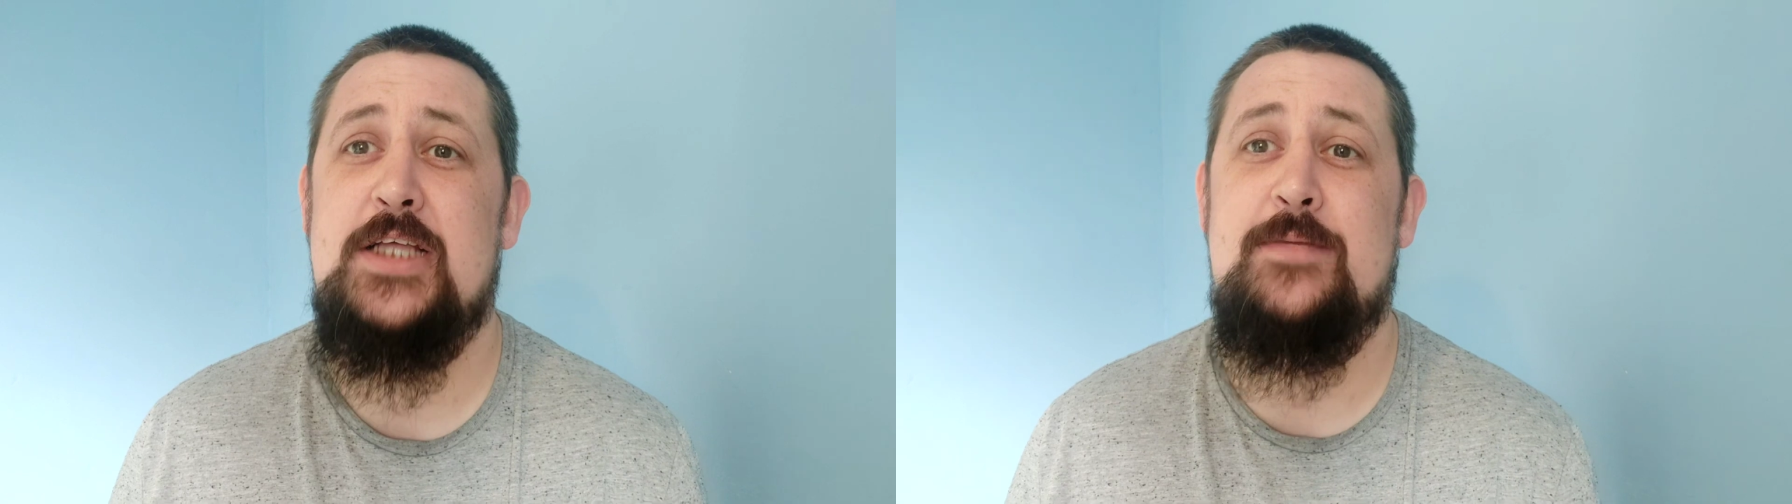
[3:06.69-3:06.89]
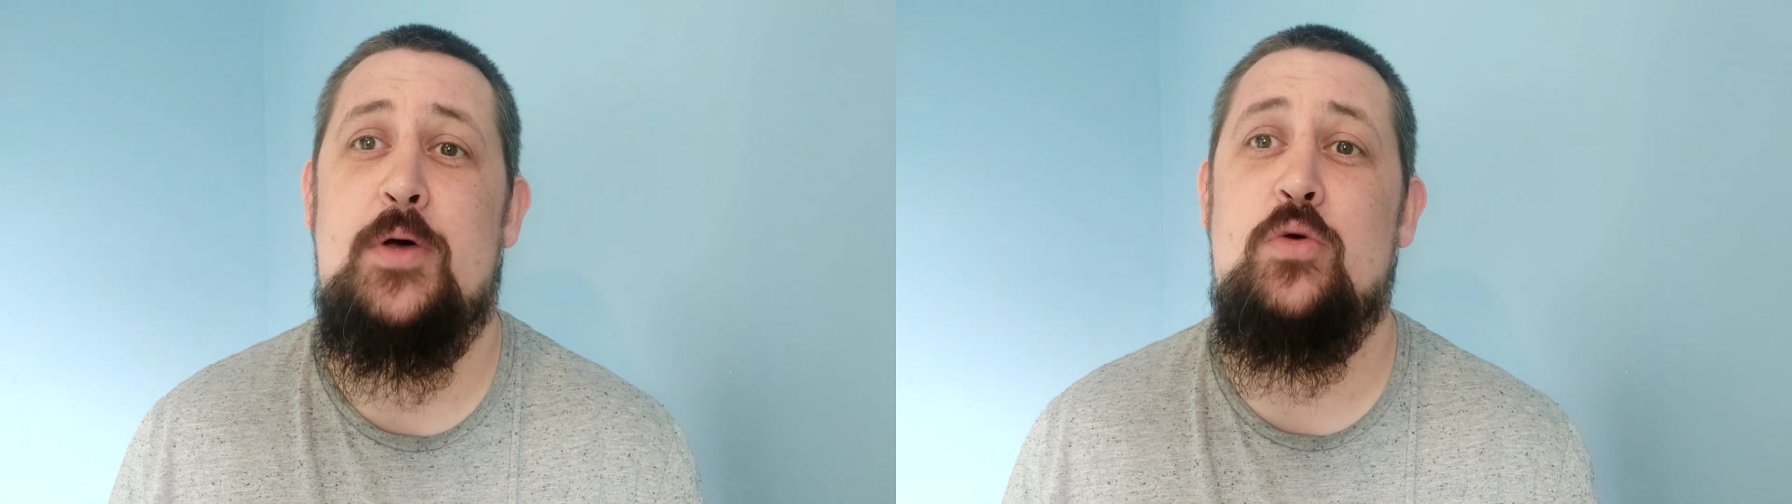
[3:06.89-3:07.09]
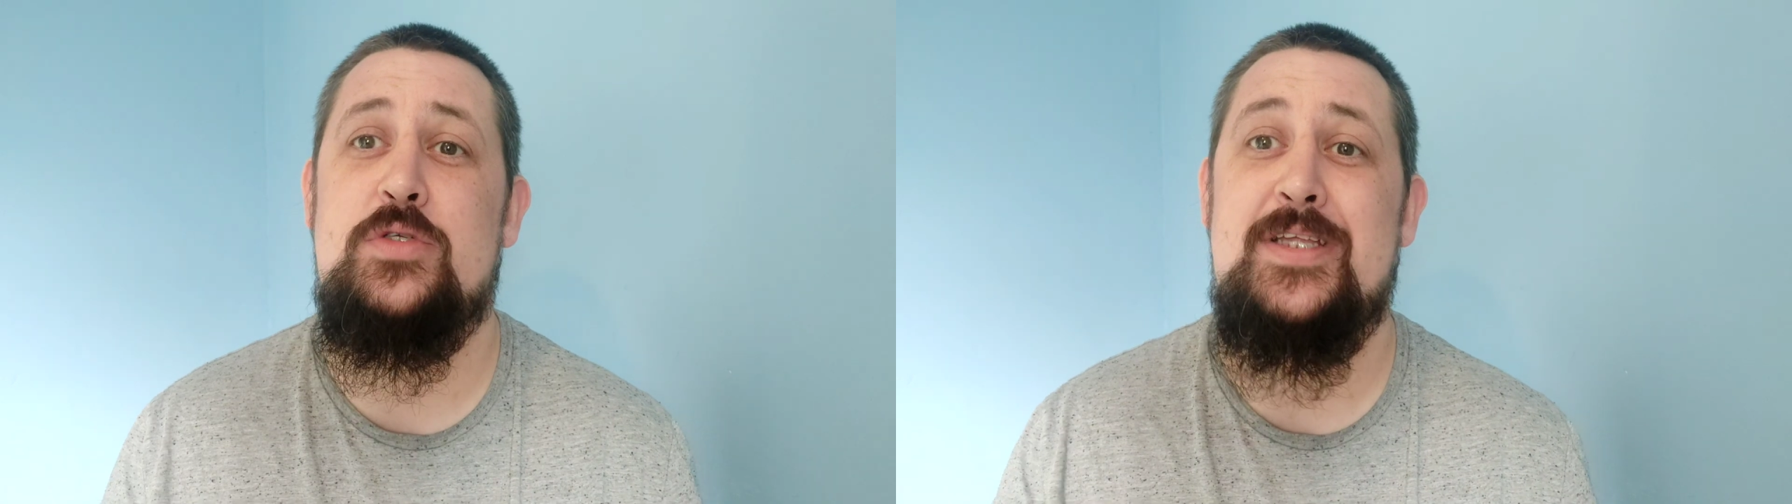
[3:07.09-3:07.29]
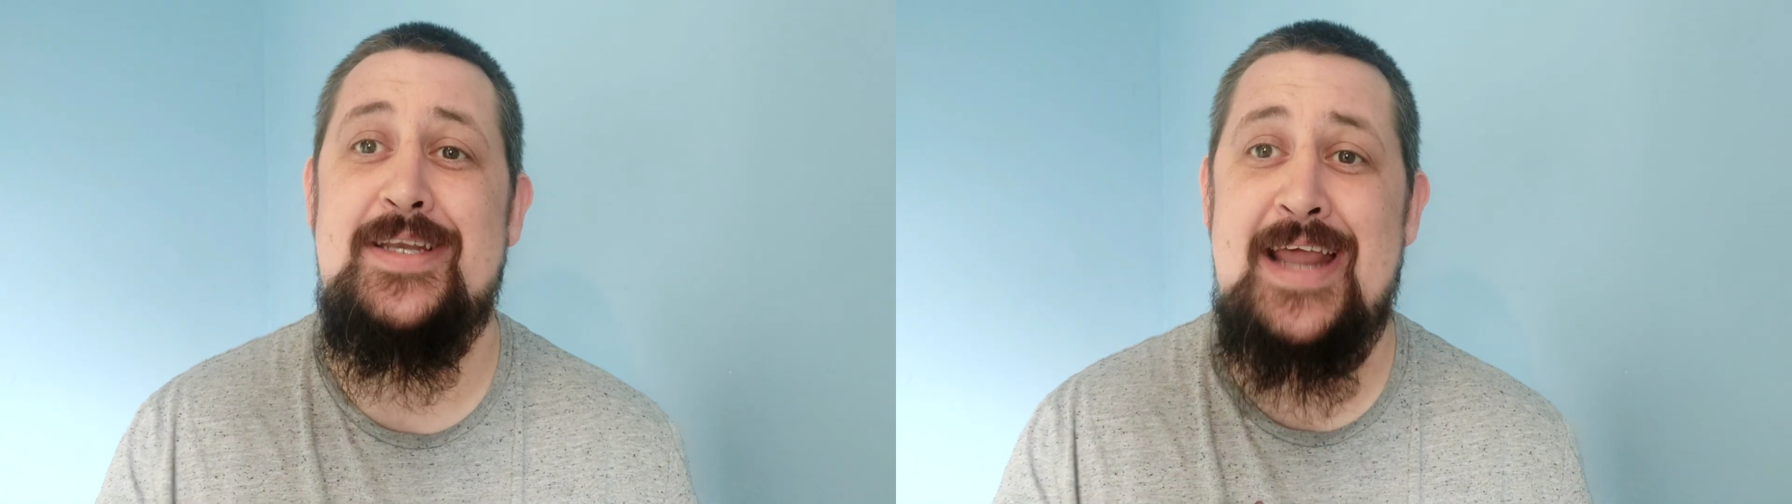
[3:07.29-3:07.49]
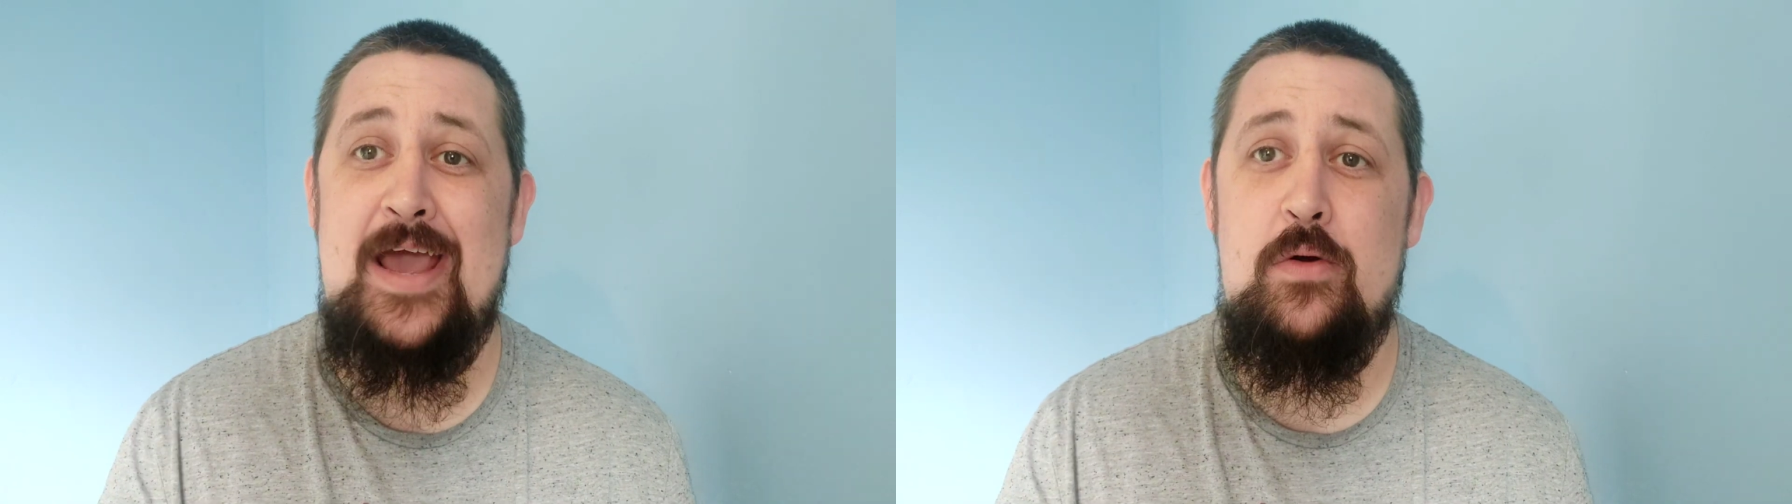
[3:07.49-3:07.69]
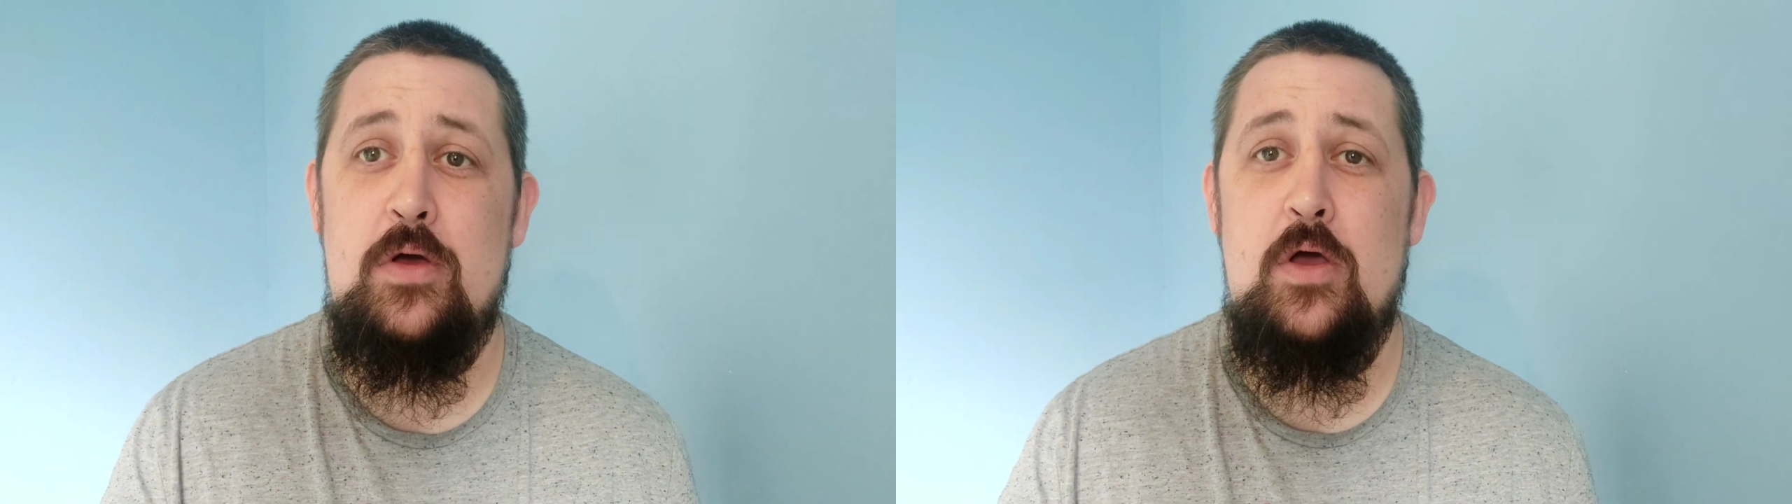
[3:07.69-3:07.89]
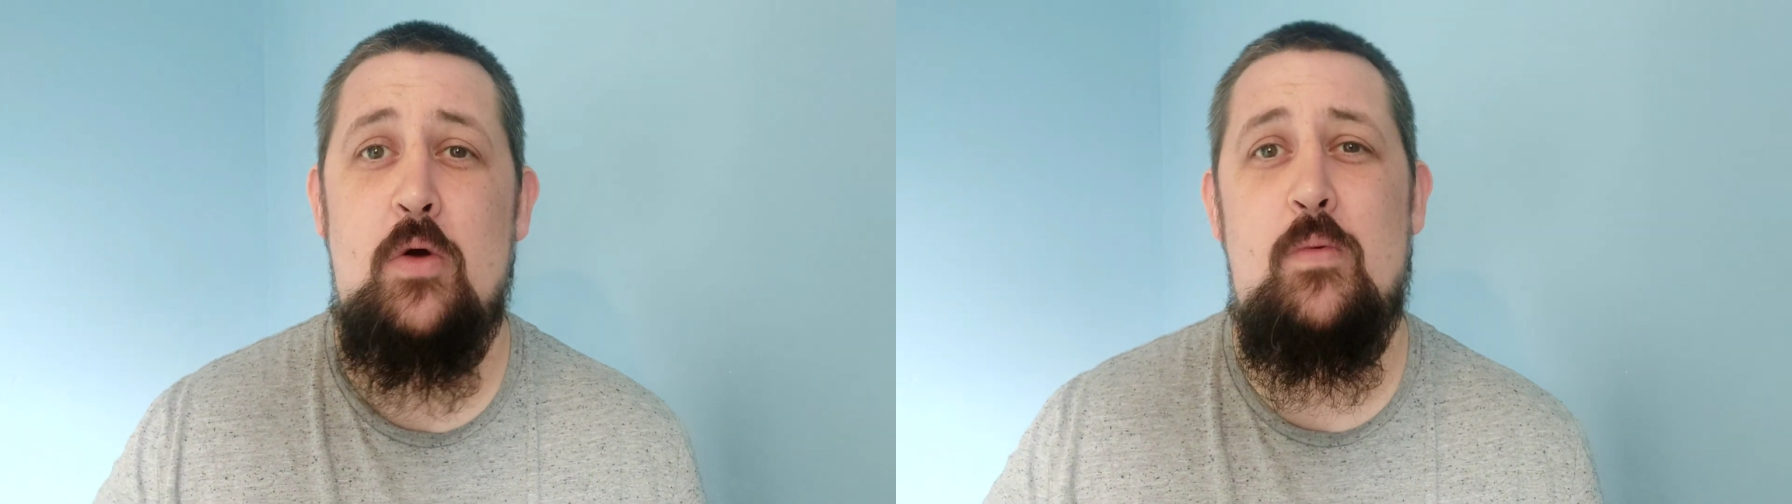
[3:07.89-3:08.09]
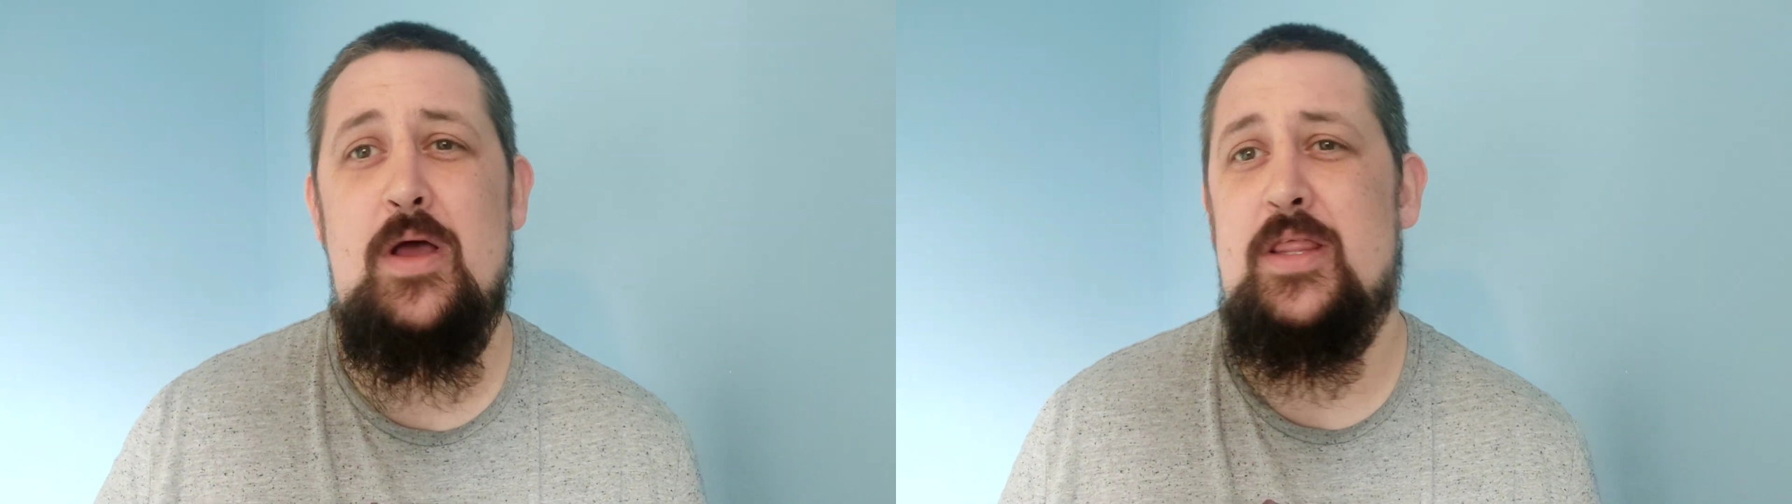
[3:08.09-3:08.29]
as opposed to now,
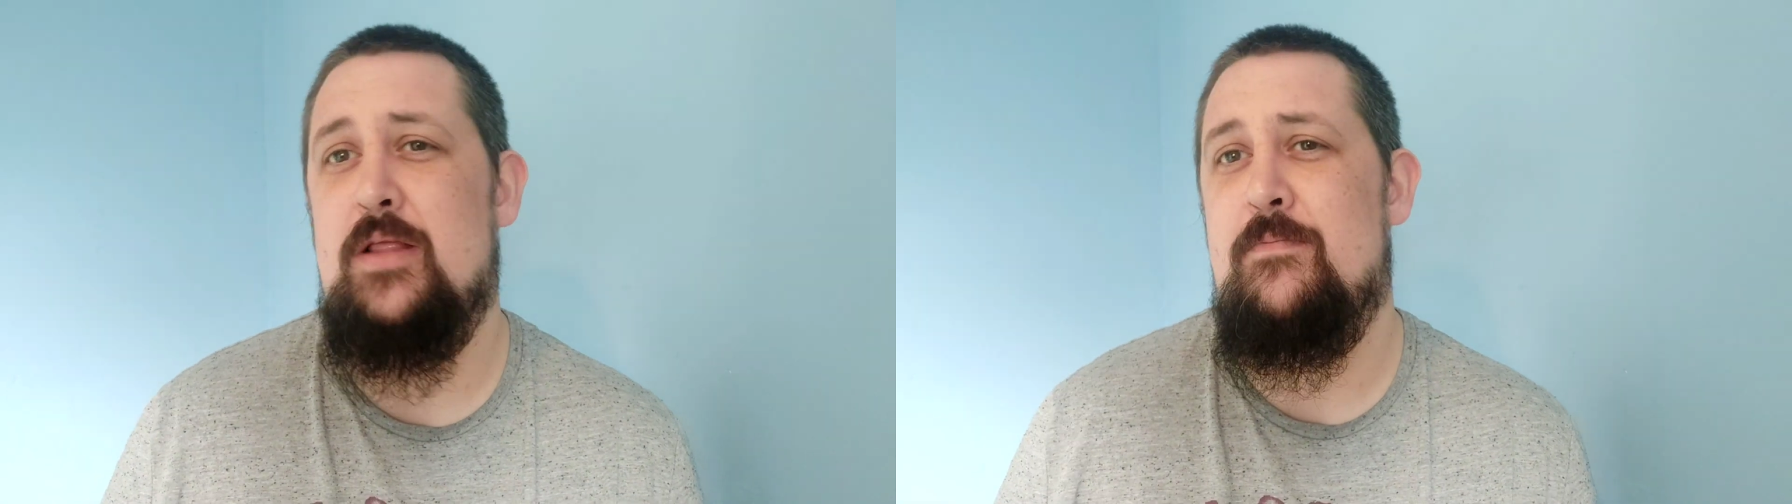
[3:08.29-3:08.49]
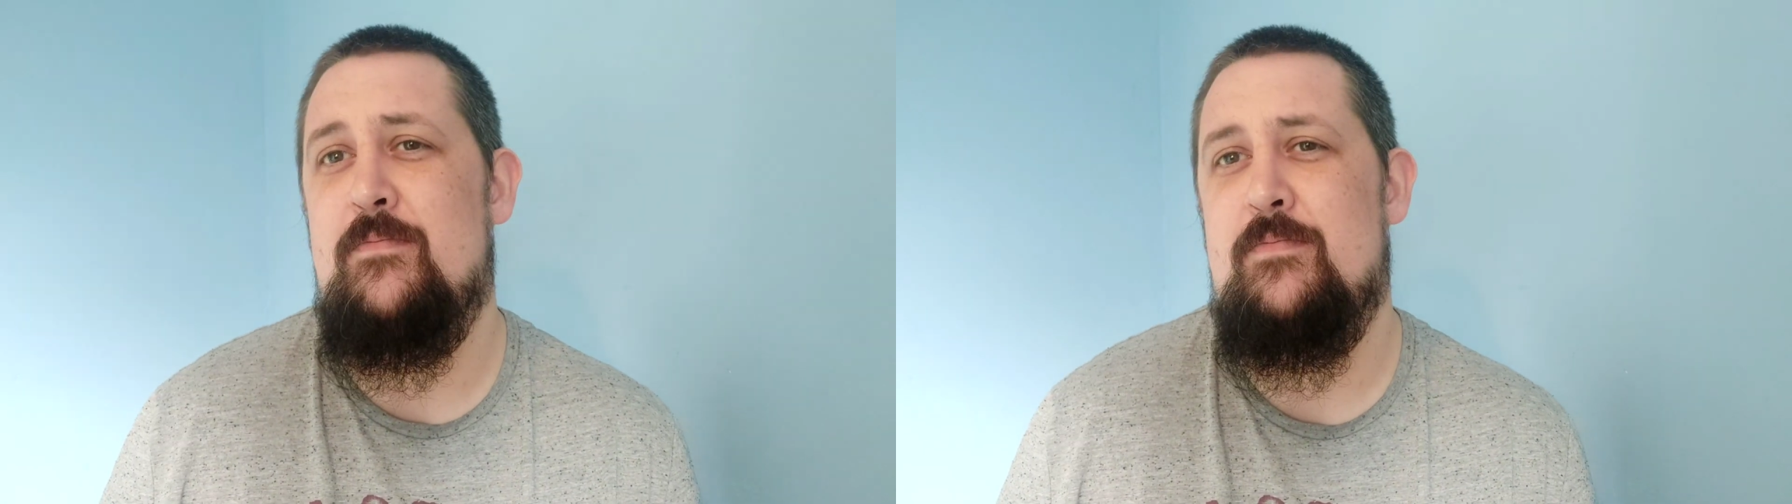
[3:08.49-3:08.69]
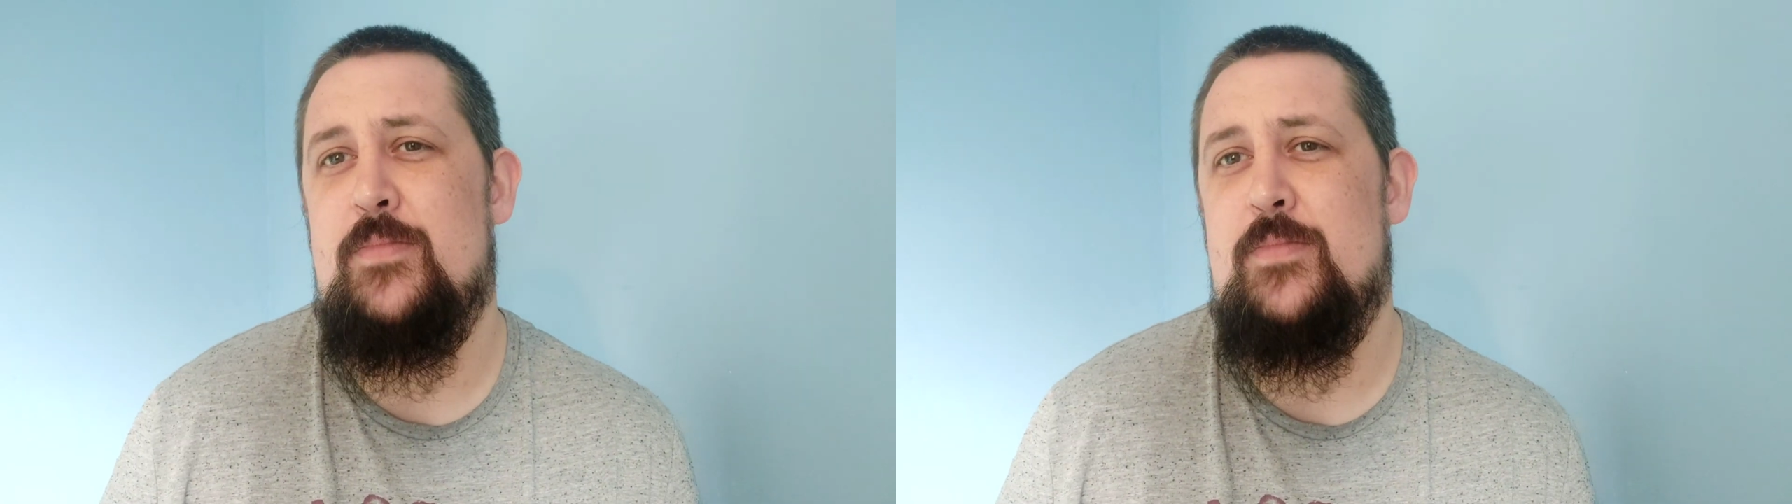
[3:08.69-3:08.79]
where the